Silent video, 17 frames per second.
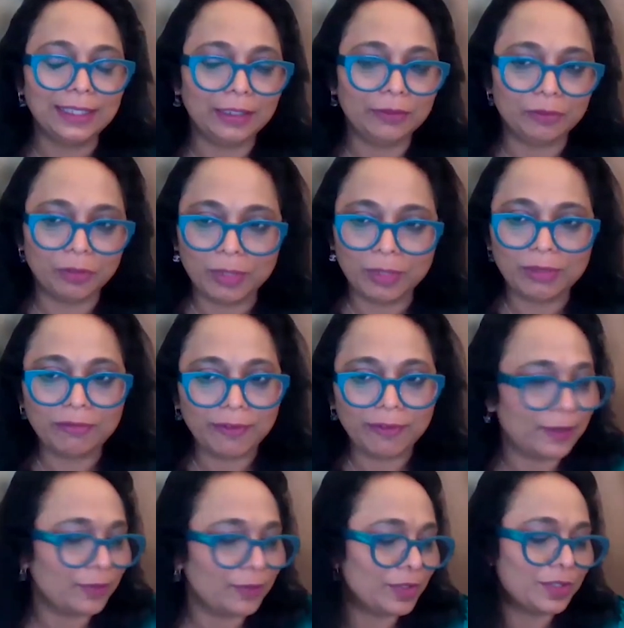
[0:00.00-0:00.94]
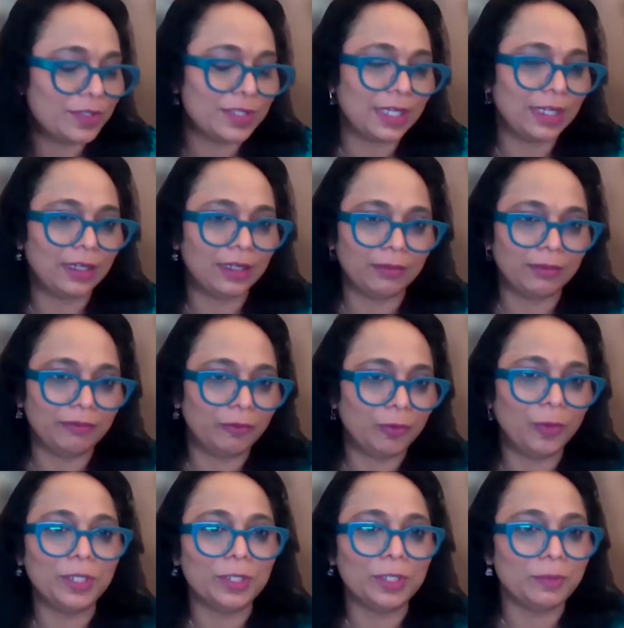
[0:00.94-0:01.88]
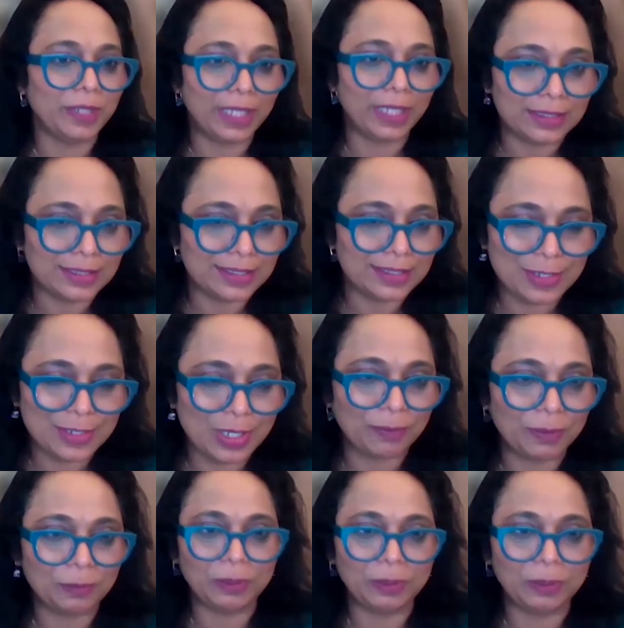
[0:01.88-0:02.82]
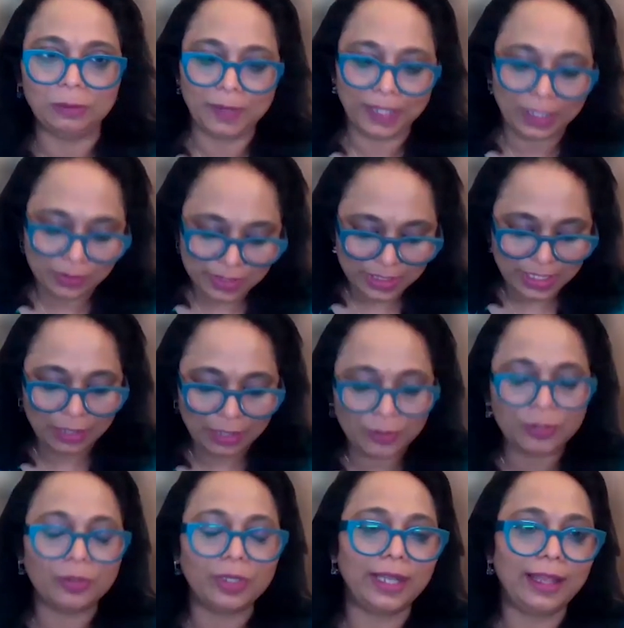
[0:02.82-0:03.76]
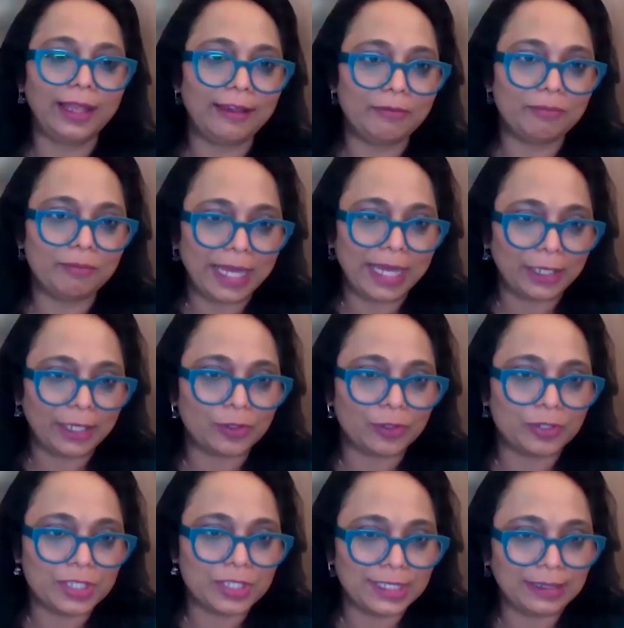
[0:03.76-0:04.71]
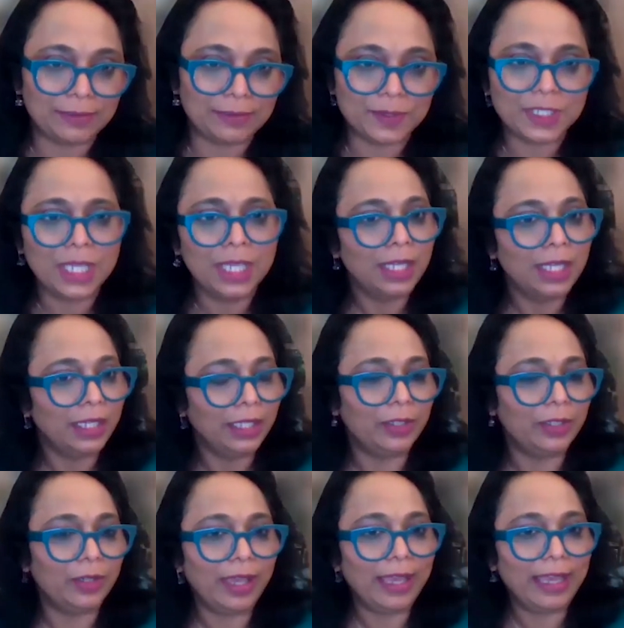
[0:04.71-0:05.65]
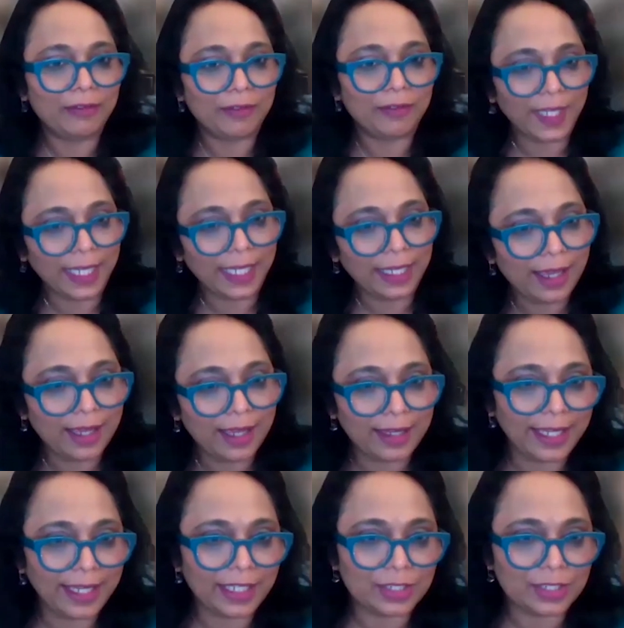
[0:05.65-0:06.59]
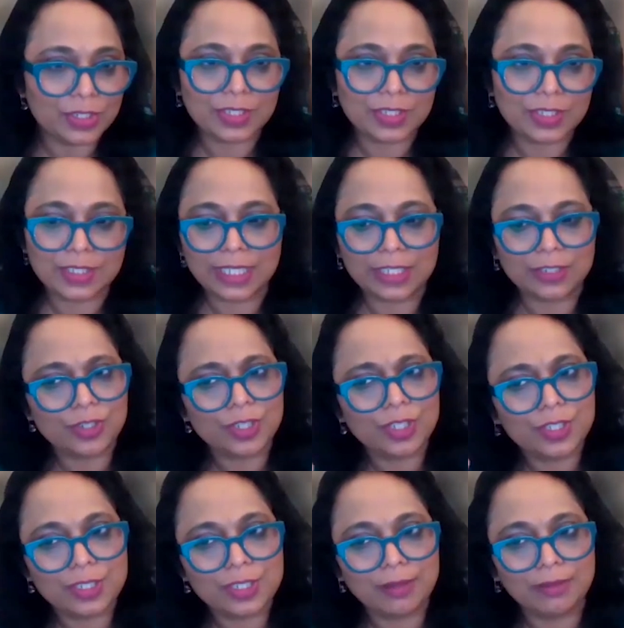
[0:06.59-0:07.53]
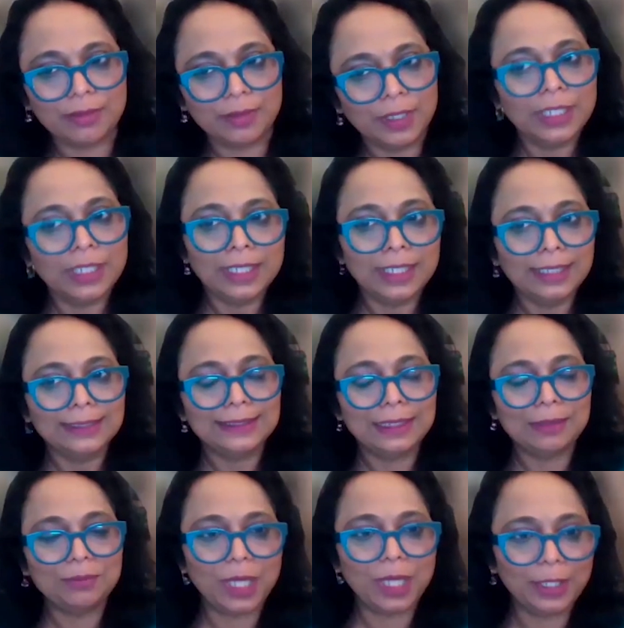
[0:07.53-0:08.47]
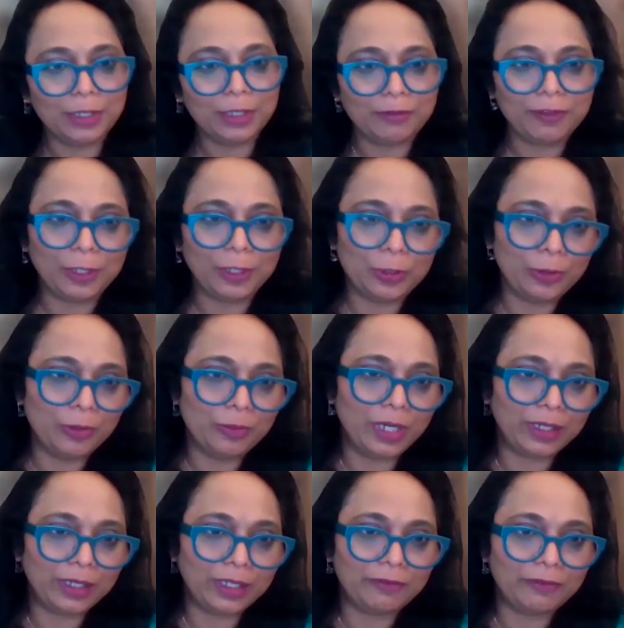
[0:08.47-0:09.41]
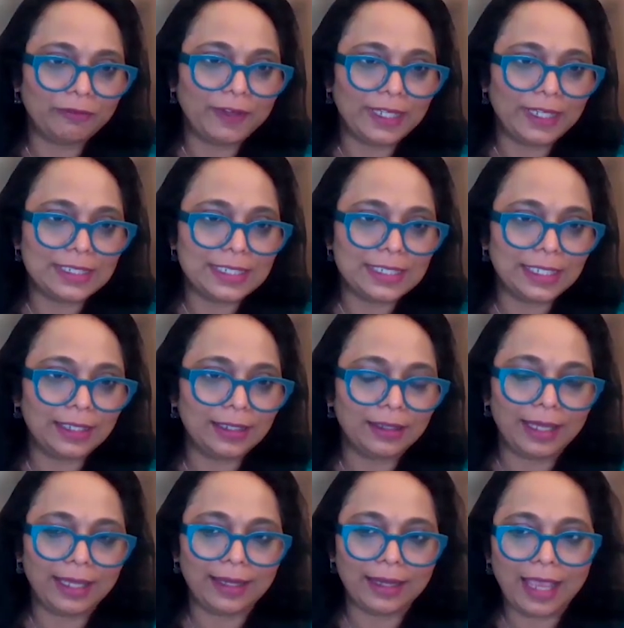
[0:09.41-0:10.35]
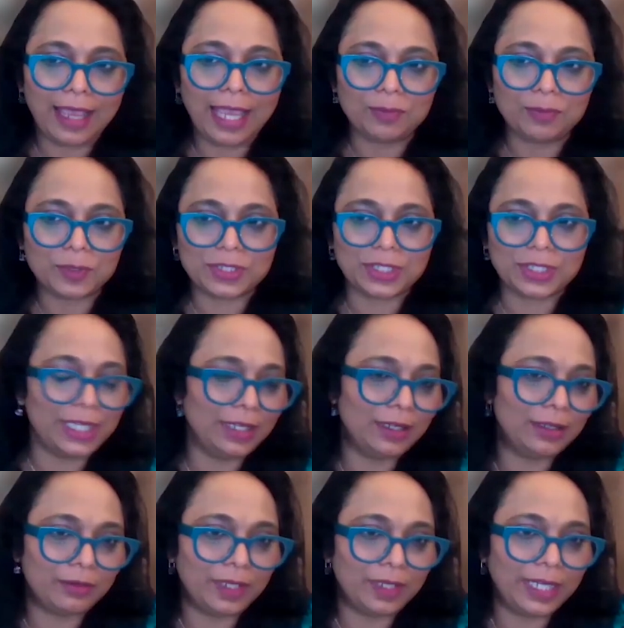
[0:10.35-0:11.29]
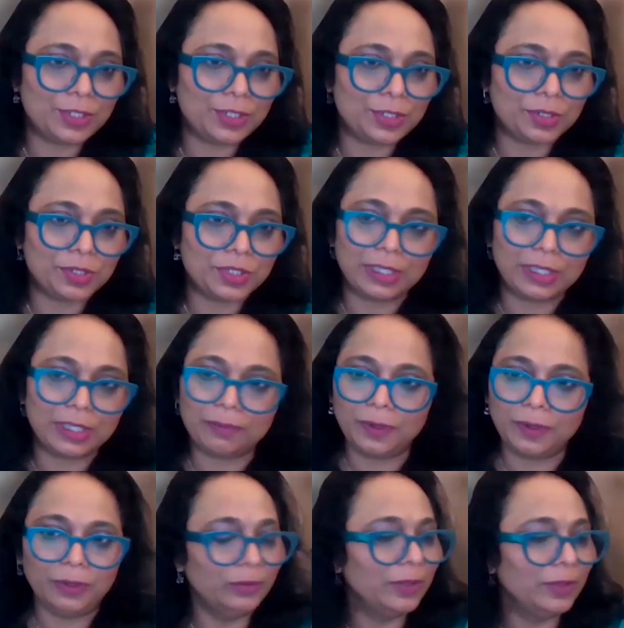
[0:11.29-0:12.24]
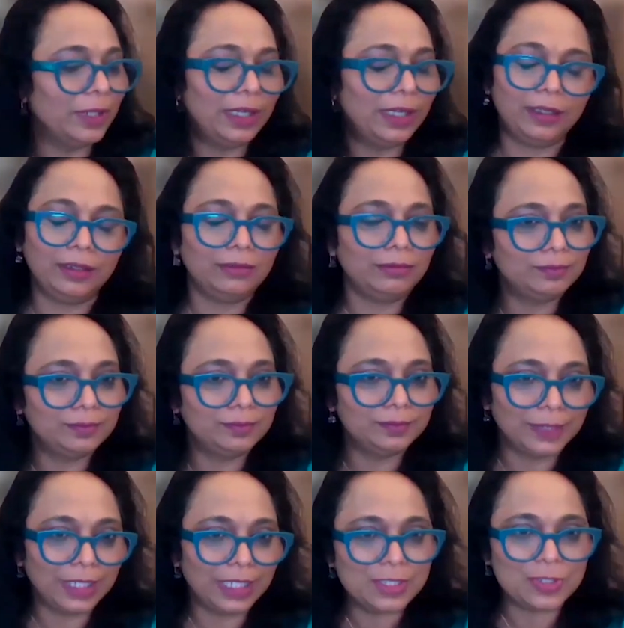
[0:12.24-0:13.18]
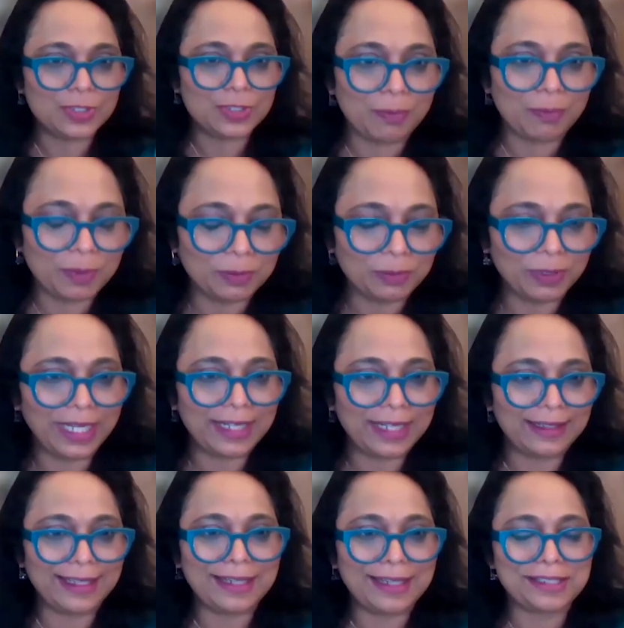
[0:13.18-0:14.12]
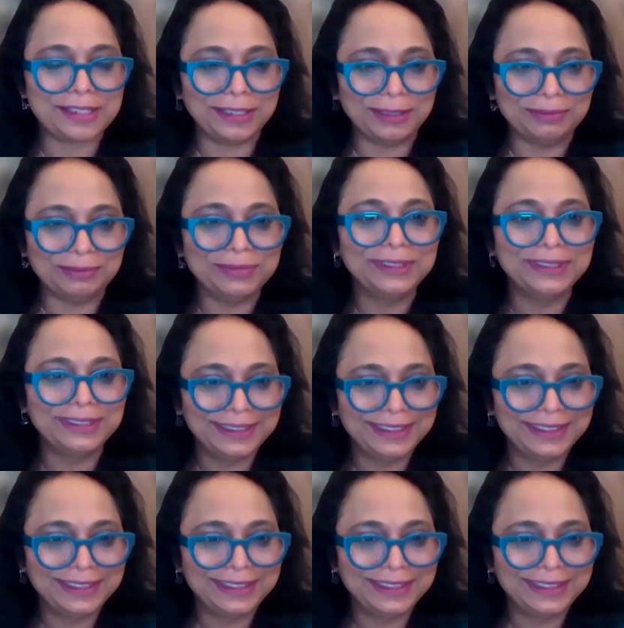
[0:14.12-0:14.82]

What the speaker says: then women founders are going to be unstoppable, because now you can have micro teams, you have AI agents, and just some kind of a go-to-market funding and a hyperscaler relationship. You are unstoppable at that time.